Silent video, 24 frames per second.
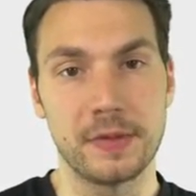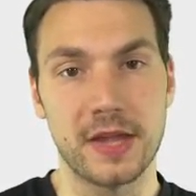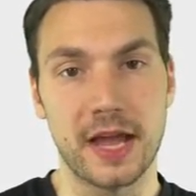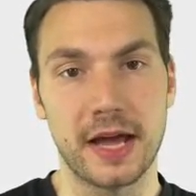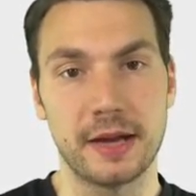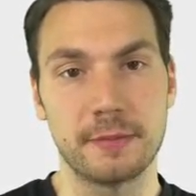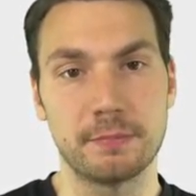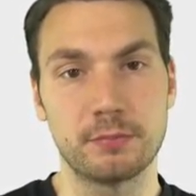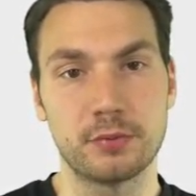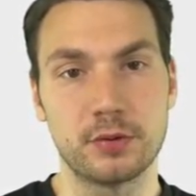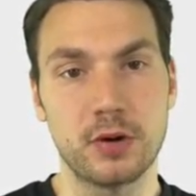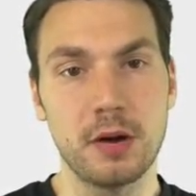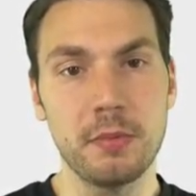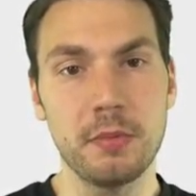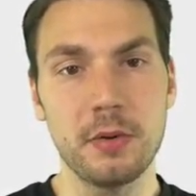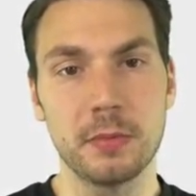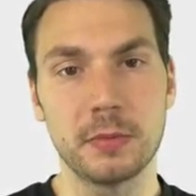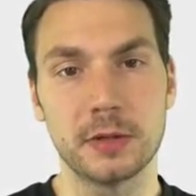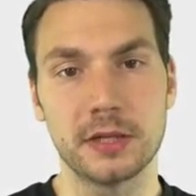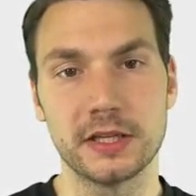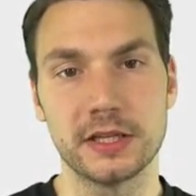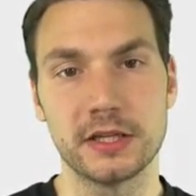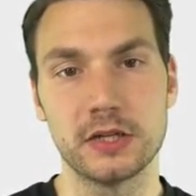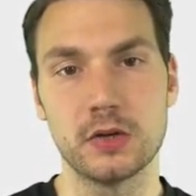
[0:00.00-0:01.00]
And
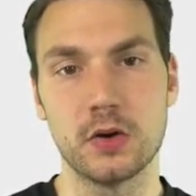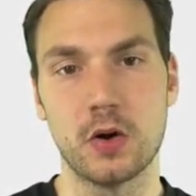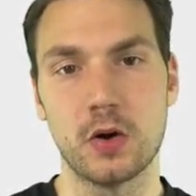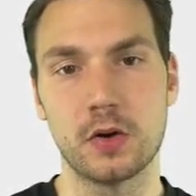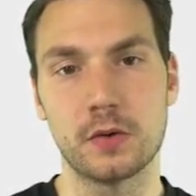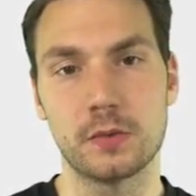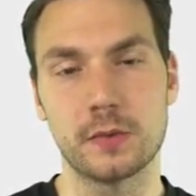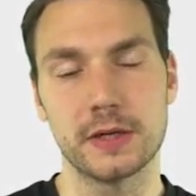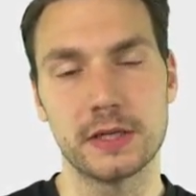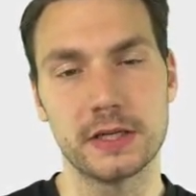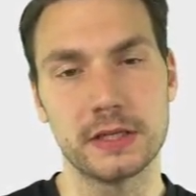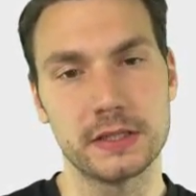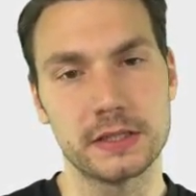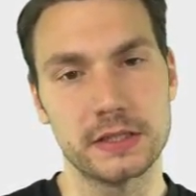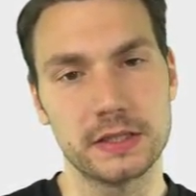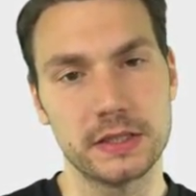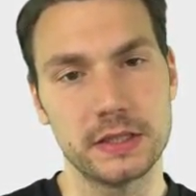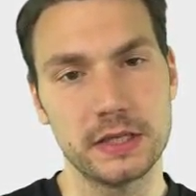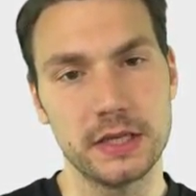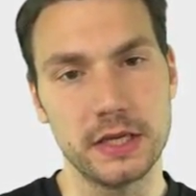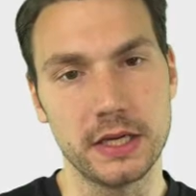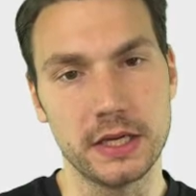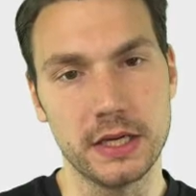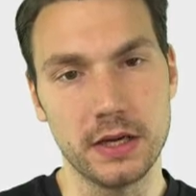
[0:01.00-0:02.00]
probably you already
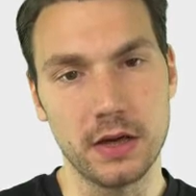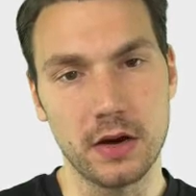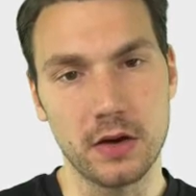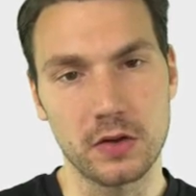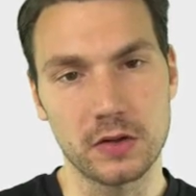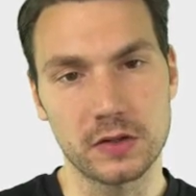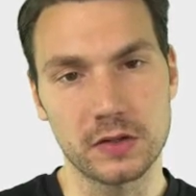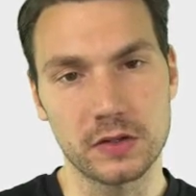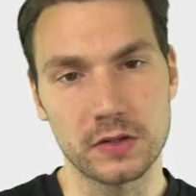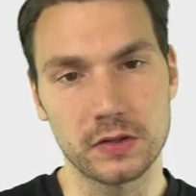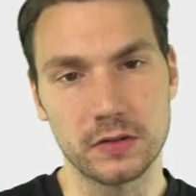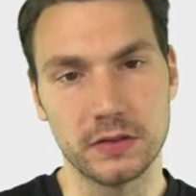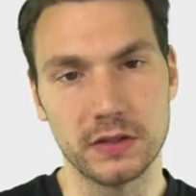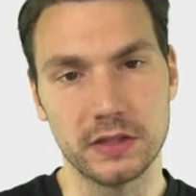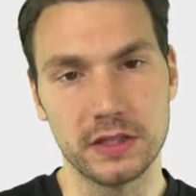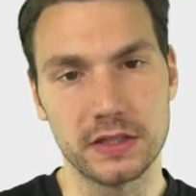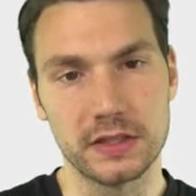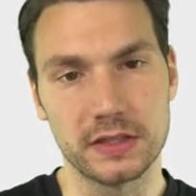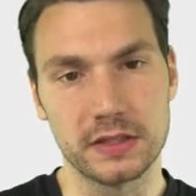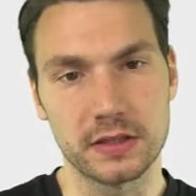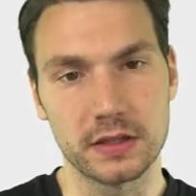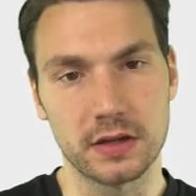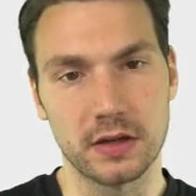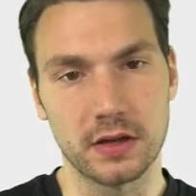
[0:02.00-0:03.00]
see also
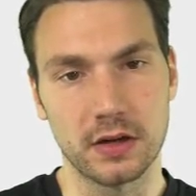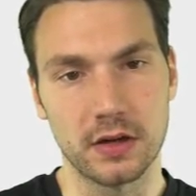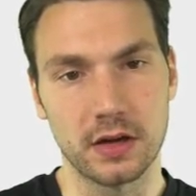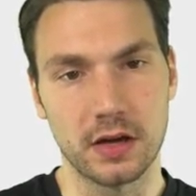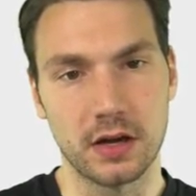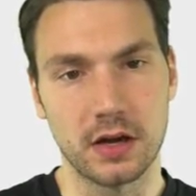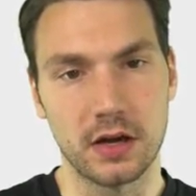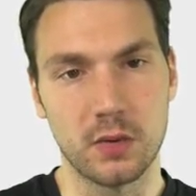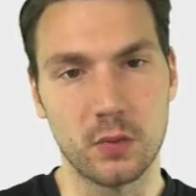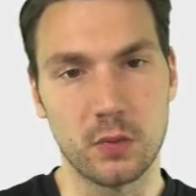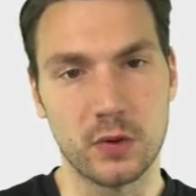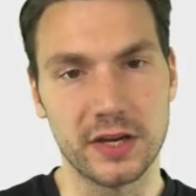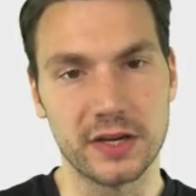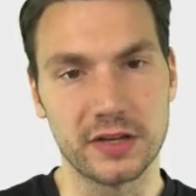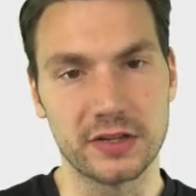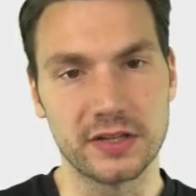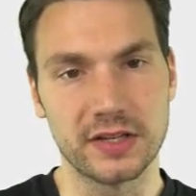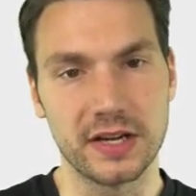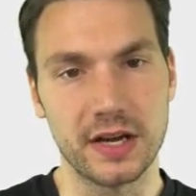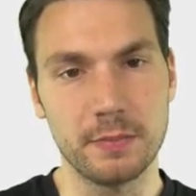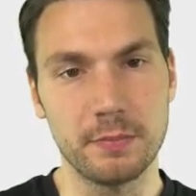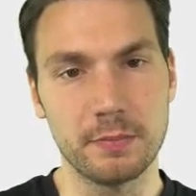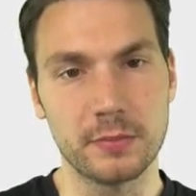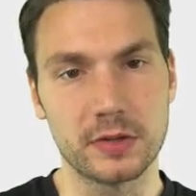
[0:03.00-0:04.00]
these weird
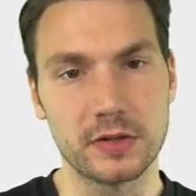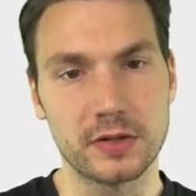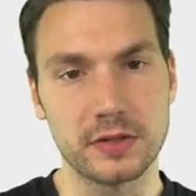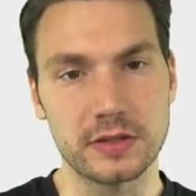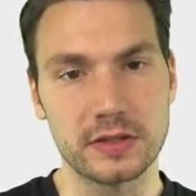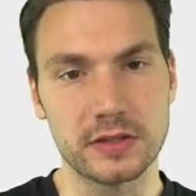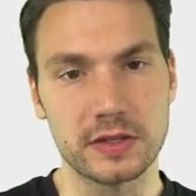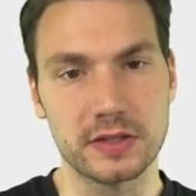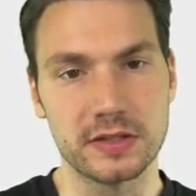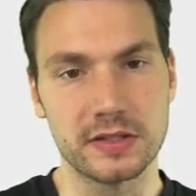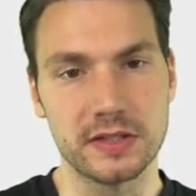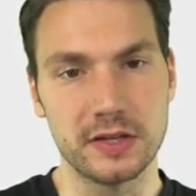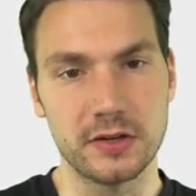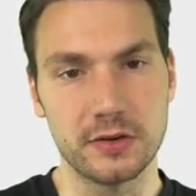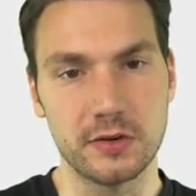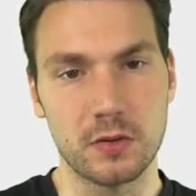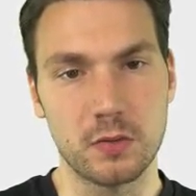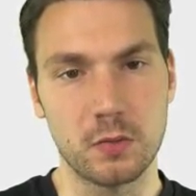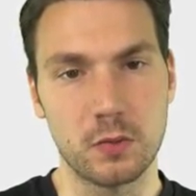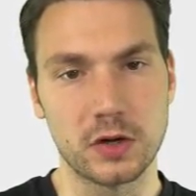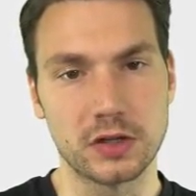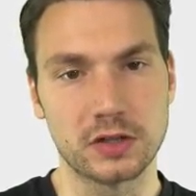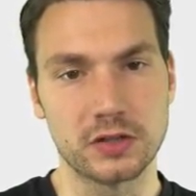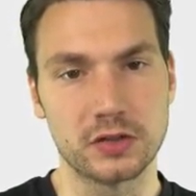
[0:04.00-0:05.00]
numbers, 0,
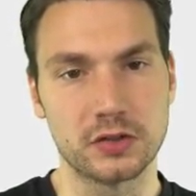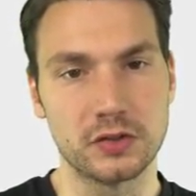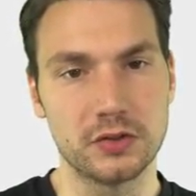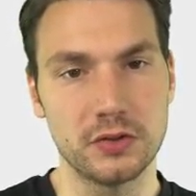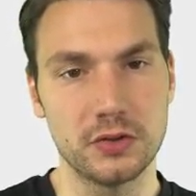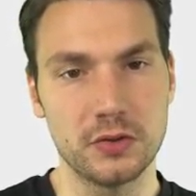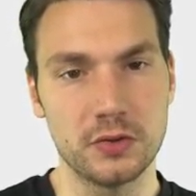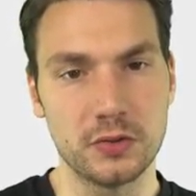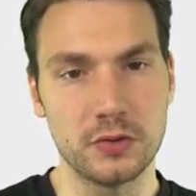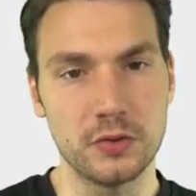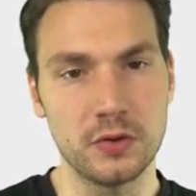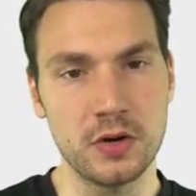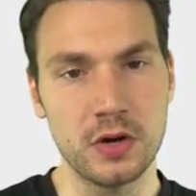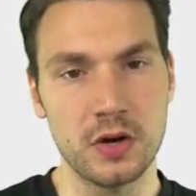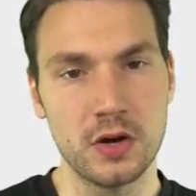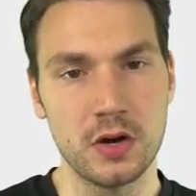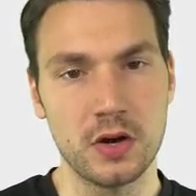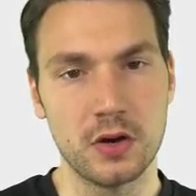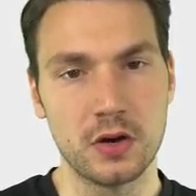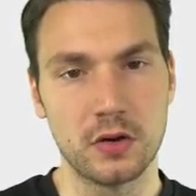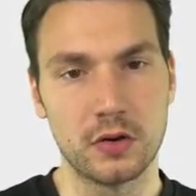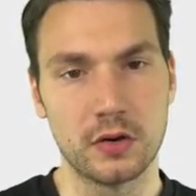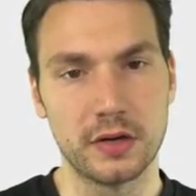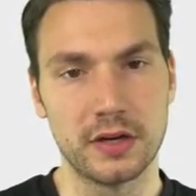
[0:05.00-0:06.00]
1, 2,
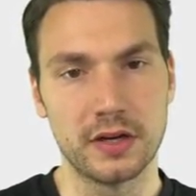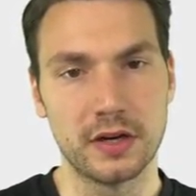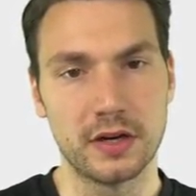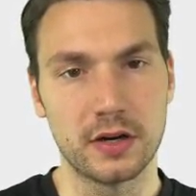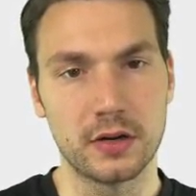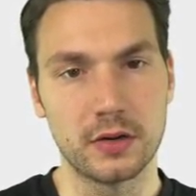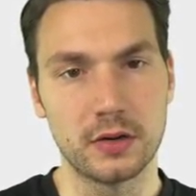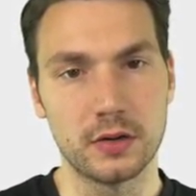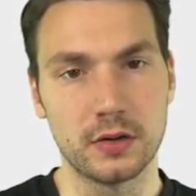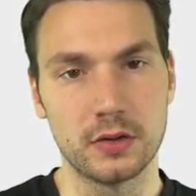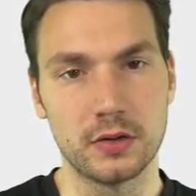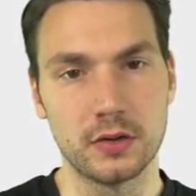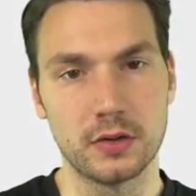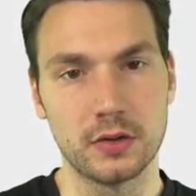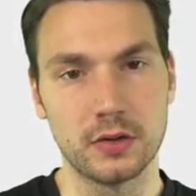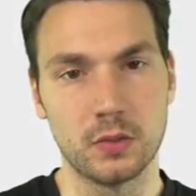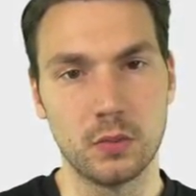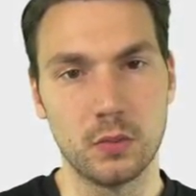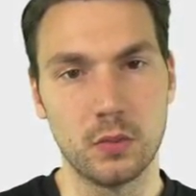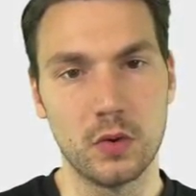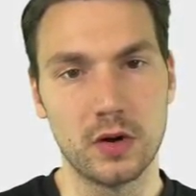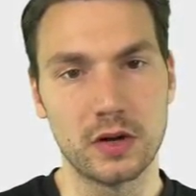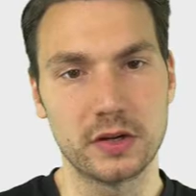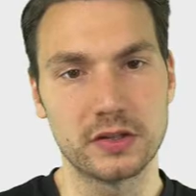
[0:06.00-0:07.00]
or now
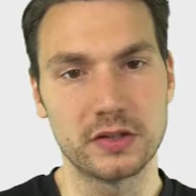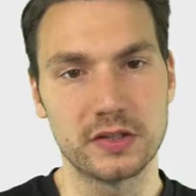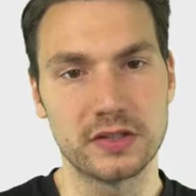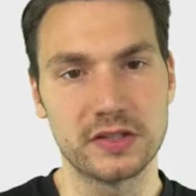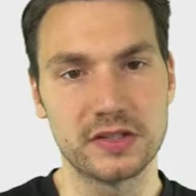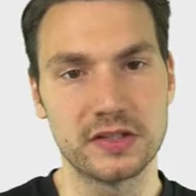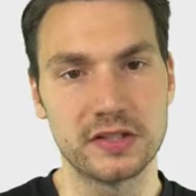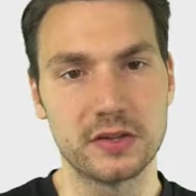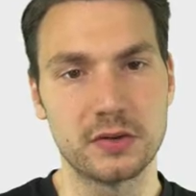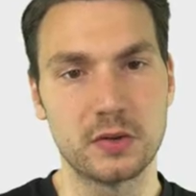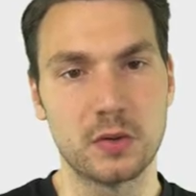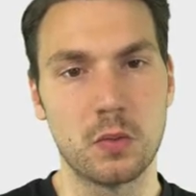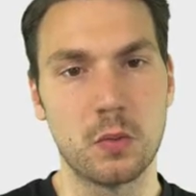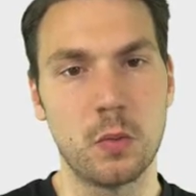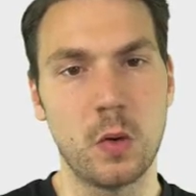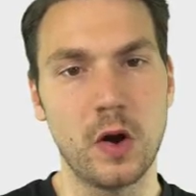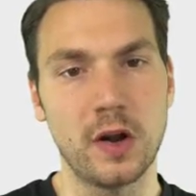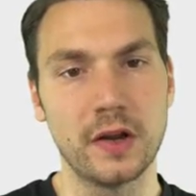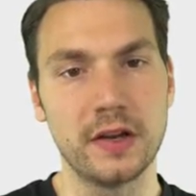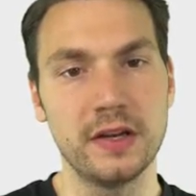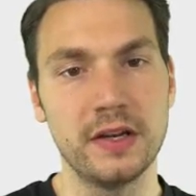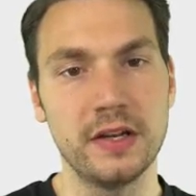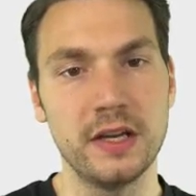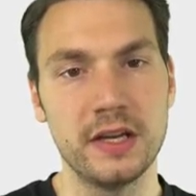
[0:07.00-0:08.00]
1, 0,
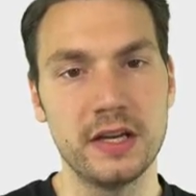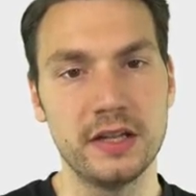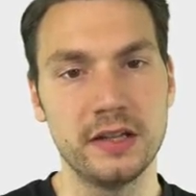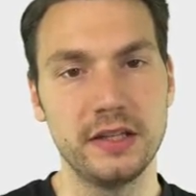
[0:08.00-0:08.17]
1.